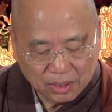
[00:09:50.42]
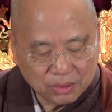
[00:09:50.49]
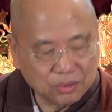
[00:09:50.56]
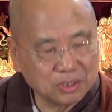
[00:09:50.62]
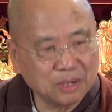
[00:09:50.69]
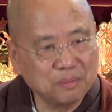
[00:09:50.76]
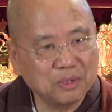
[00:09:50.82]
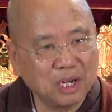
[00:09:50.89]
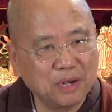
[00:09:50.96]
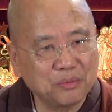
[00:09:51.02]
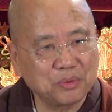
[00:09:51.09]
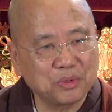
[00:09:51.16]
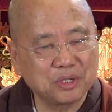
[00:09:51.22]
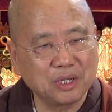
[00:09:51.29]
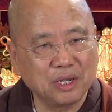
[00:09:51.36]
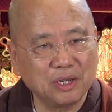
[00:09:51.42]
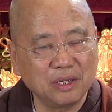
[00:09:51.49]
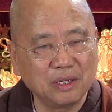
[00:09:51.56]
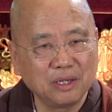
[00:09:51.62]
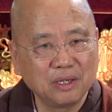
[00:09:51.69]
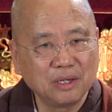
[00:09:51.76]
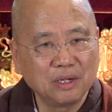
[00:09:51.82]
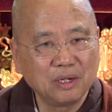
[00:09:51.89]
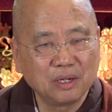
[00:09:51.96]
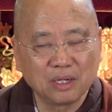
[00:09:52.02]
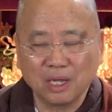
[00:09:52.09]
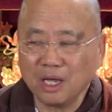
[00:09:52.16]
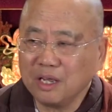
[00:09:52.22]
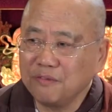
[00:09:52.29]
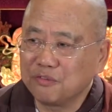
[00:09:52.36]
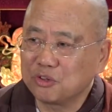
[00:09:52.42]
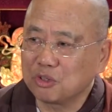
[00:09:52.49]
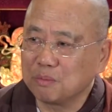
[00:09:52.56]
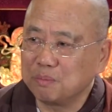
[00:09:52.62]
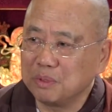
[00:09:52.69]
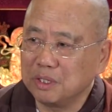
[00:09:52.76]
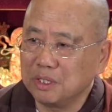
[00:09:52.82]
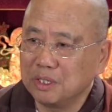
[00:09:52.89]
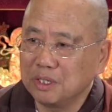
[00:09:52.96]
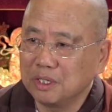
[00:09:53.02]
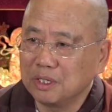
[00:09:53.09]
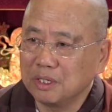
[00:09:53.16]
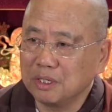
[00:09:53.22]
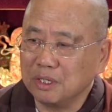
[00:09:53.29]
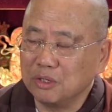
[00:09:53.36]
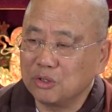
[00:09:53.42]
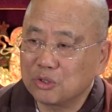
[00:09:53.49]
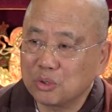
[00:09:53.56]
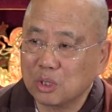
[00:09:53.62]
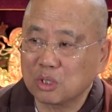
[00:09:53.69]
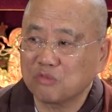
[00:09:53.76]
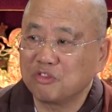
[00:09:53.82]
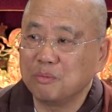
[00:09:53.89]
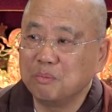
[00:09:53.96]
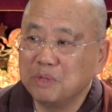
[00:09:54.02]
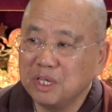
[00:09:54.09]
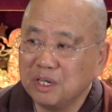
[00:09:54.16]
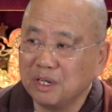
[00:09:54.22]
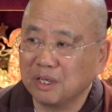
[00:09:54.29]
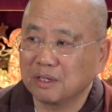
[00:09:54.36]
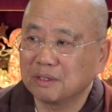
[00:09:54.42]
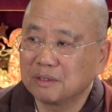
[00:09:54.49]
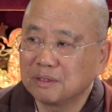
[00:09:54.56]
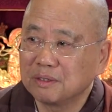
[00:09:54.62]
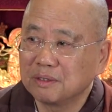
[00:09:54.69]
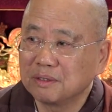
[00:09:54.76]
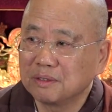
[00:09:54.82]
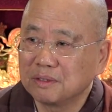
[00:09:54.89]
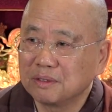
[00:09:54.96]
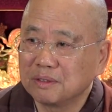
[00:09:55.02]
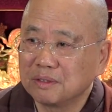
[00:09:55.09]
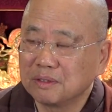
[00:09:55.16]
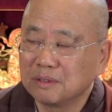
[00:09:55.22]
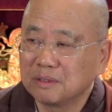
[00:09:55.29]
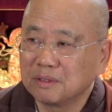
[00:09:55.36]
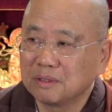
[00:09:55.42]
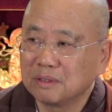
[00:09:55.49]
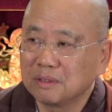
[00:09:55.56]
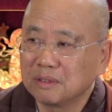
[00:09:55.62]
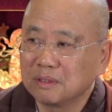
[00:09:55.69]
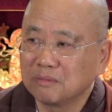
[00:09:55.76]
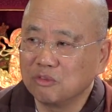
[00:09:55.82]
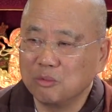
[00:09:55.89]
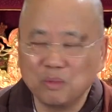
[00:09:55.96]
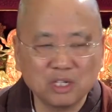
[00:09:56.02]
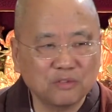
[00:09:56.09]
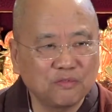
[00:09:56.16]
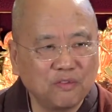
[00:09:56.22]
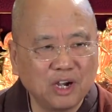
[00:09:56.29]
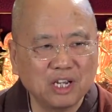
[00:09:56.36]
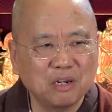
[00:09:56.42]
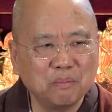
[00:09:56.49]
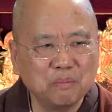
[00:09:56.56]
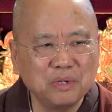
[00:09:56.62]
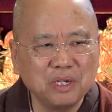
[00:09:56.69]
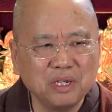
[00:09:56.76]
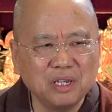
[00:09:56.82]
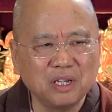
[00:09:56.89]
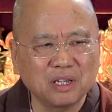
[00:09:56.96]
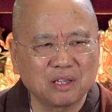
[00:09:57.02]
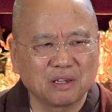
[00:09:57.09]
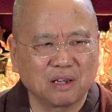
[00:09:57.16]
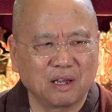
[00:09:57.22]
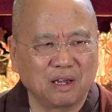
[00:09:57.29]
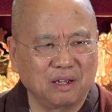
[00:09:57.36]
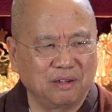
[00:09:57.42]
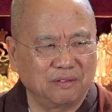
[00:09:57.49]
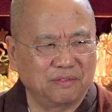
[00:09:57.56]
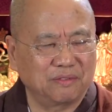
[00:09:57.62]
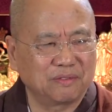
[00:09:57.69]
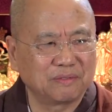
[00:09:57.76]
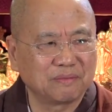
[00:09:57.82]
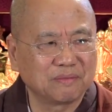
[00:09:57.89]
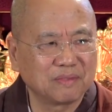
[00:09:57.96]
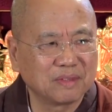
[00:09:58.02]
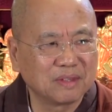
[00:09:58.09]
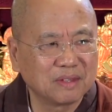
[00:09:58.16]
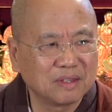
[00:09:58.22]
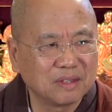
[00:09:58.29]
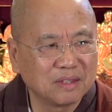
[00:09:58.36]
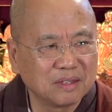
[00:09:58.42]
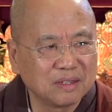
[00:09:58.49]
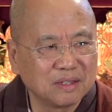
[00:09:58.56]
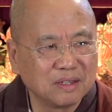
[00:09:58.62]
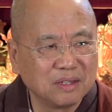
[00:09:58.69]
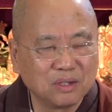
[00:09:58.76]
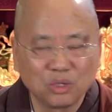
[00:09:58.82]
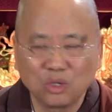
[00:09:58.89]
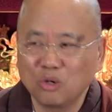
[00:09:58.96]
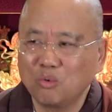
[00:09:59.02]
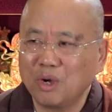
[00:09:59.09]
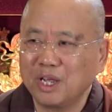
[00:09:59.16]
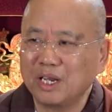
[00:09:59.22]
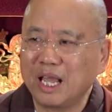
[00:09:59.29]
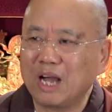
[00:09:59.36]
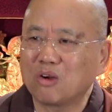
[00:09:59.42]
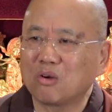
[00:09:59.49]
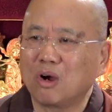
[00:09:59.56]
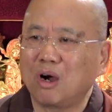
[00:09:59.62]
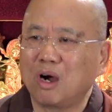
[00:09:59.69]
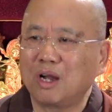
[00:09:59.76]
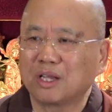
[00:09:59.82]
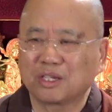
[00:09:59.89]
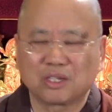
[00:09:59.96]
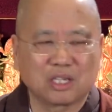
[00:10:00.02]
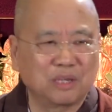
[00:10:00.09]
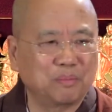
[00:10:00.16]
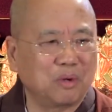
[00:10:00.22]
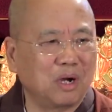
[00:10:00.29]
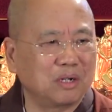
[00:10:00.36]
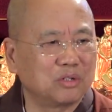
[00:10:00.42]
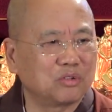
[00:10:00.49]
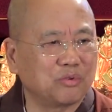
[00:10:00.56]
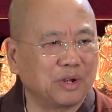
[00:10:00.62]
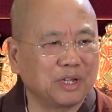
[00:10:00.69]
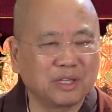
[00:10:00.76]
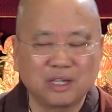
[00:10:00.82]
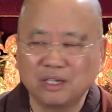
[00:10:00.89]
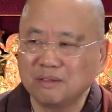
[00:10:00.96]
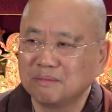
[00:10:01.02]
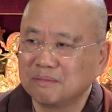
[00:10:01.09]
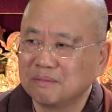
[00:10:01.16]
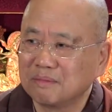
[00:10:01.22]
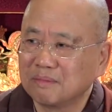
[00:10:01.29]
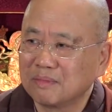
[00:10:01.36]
So sometimes we say, life should be in search of a meaning. We must find a meaning in life. You know why an alcoholic keep on drinking?